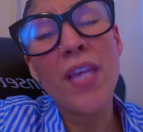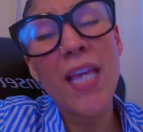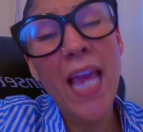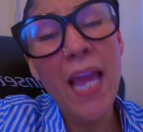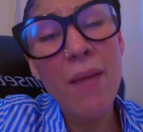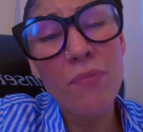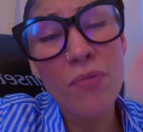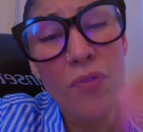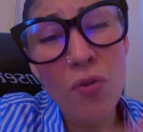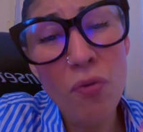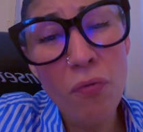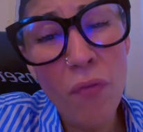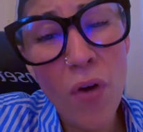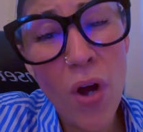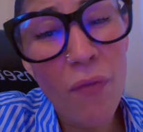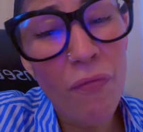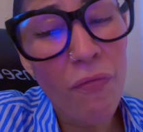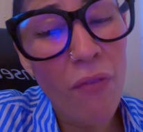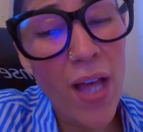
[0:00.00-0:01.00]
If he came
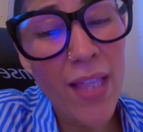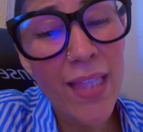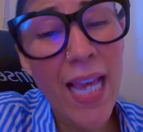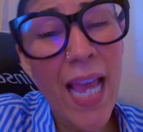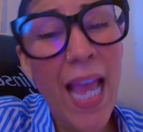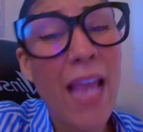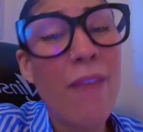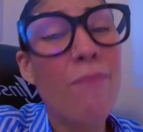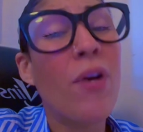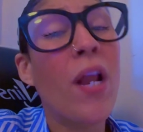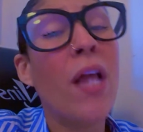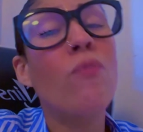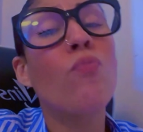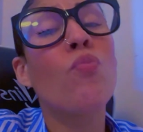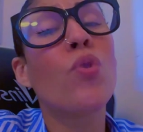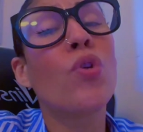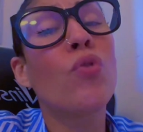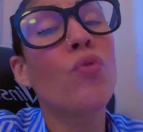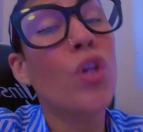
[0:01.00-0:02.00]
through for our father
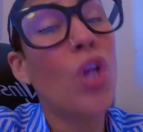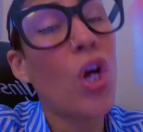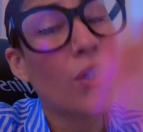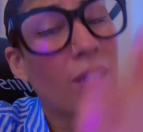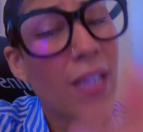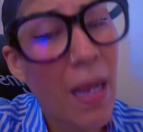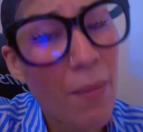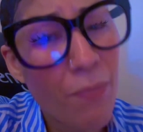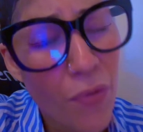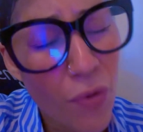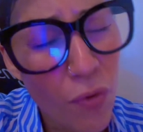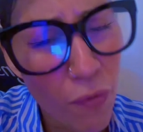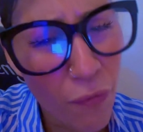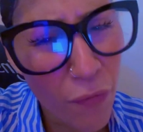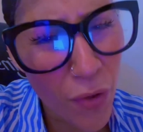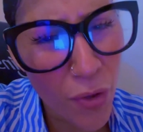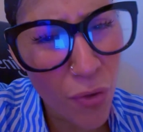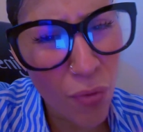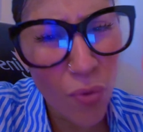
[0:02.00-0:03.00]
Abraham, will he not come
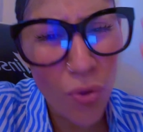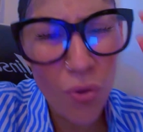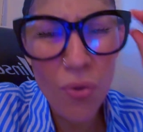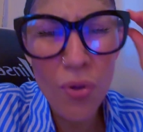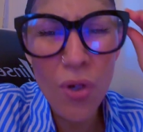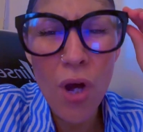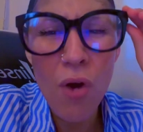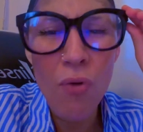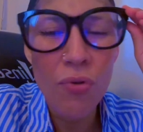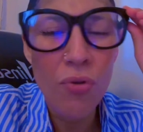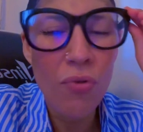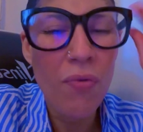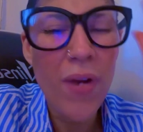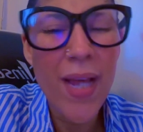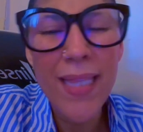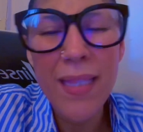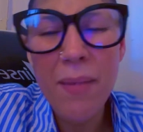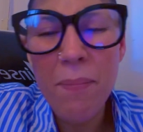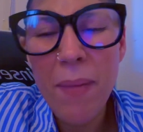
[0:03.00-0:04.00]
through for you? You know,
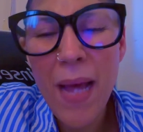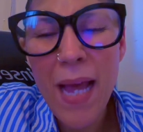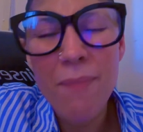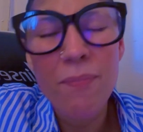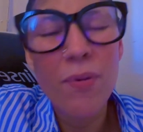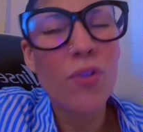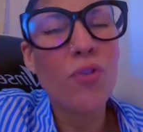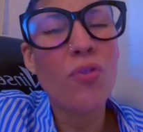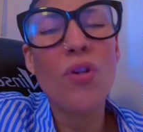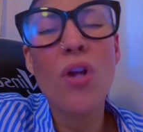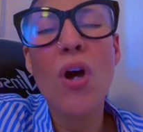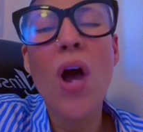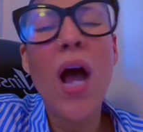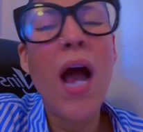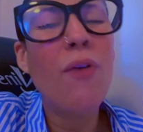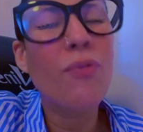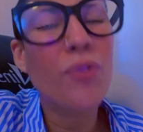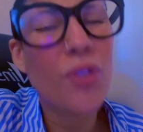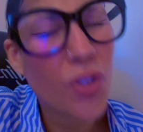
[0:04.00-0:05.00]
you read the Bible, you
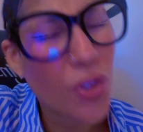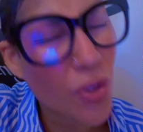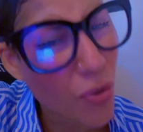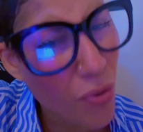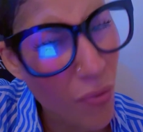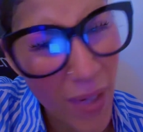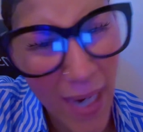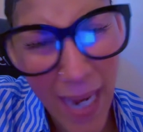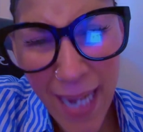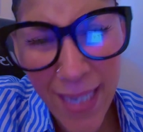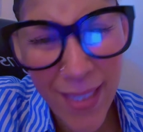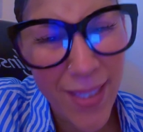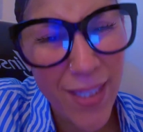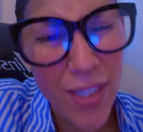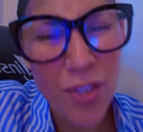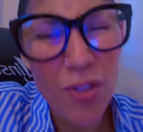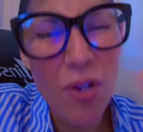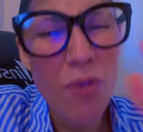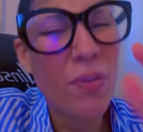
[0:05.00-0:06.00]
know how the story
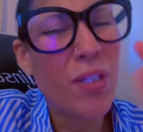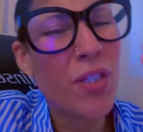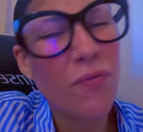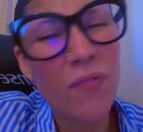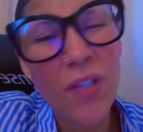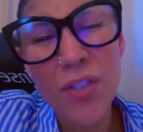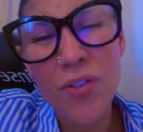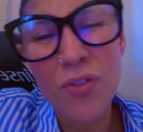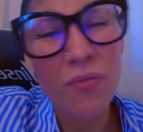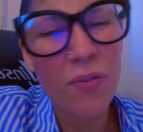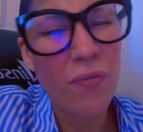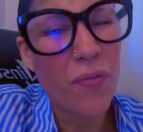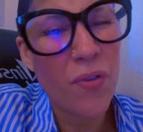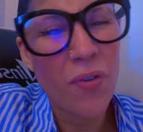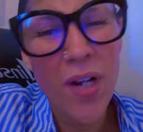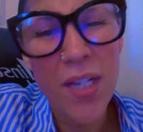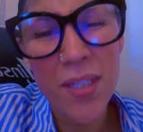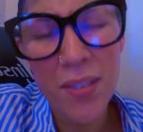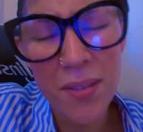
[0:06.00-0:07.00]
ends. It's always
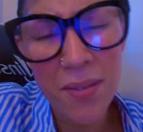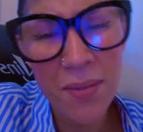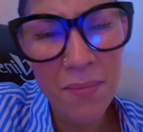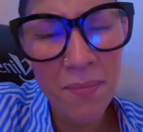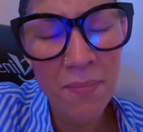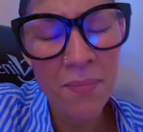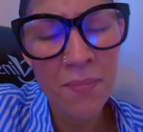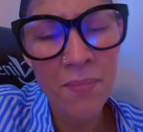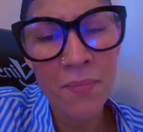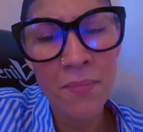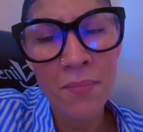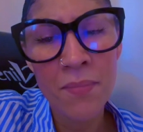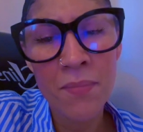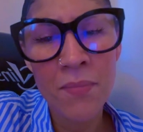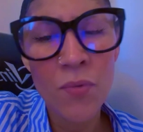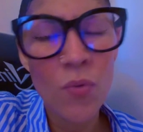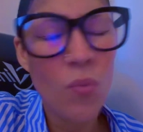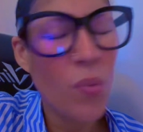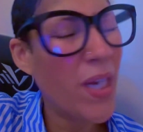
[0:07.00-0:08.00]
victory for us.
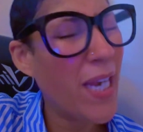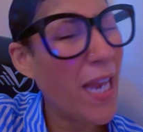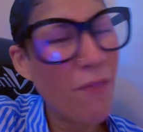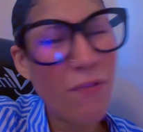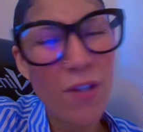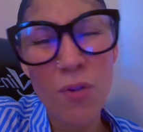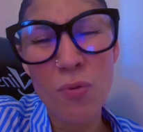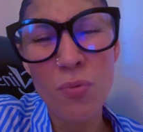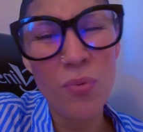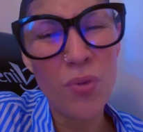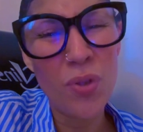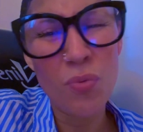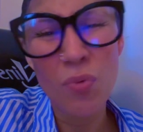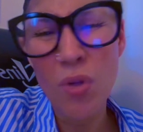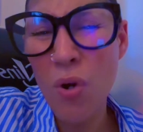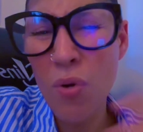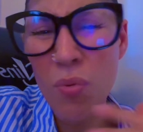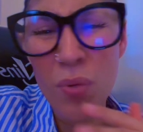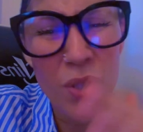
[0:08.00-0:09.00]
We never
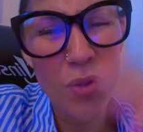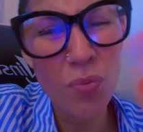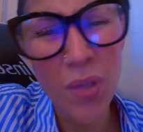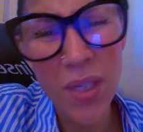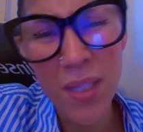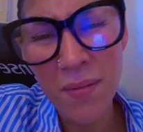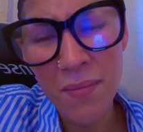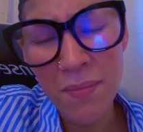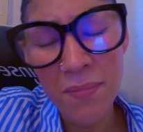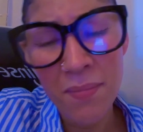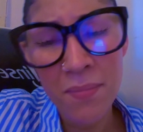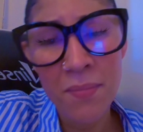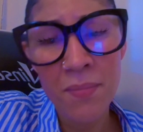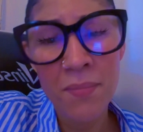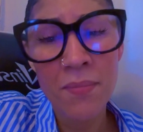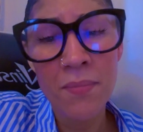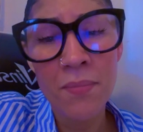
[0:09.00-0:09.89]
lose. We always win.